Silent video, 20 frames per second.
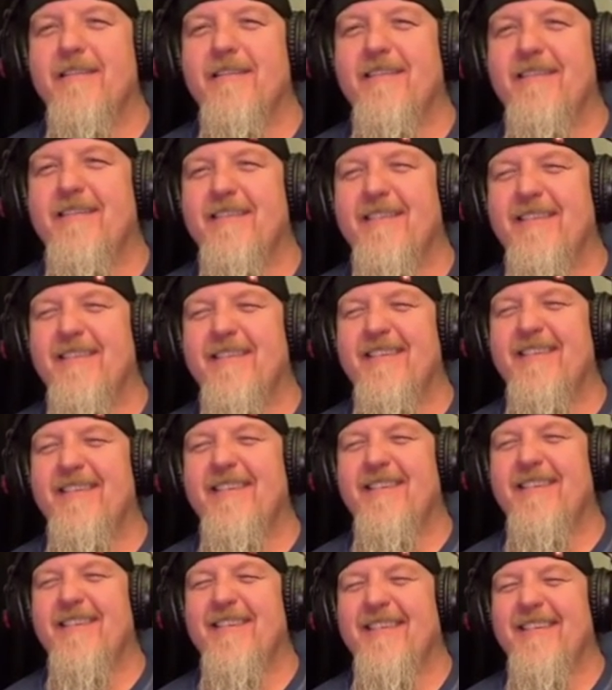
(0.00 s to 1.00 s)

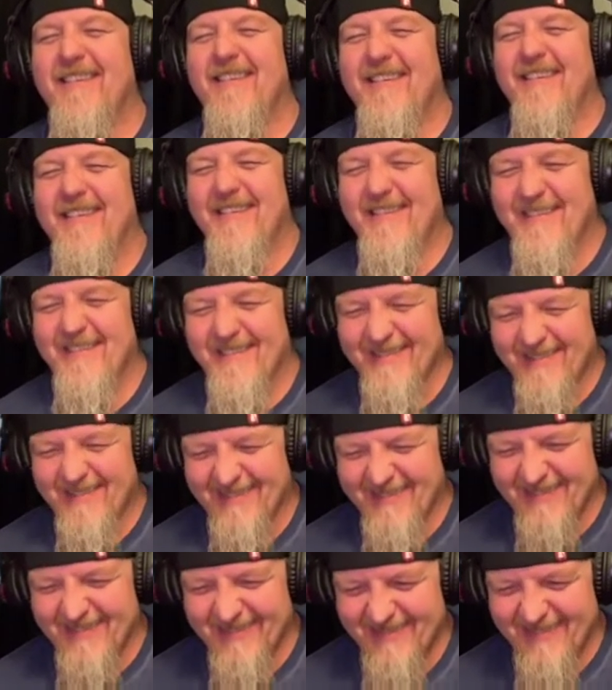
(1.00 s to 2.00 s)

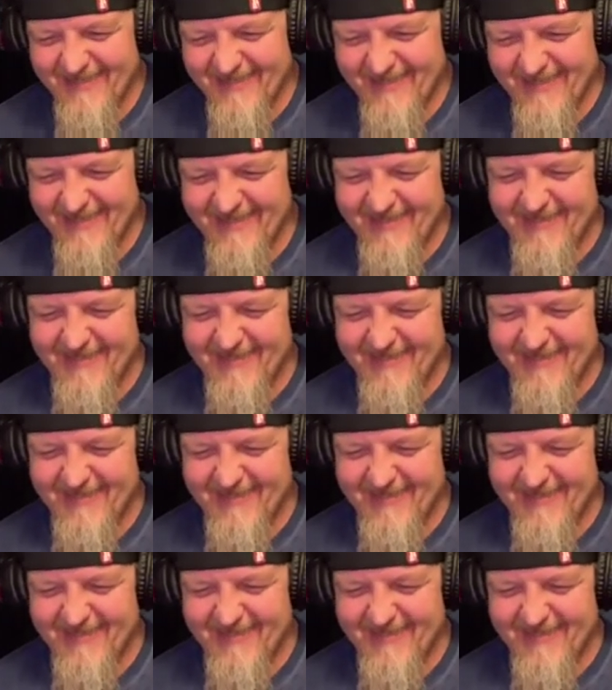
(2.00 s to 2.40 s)
The person shown says nothing.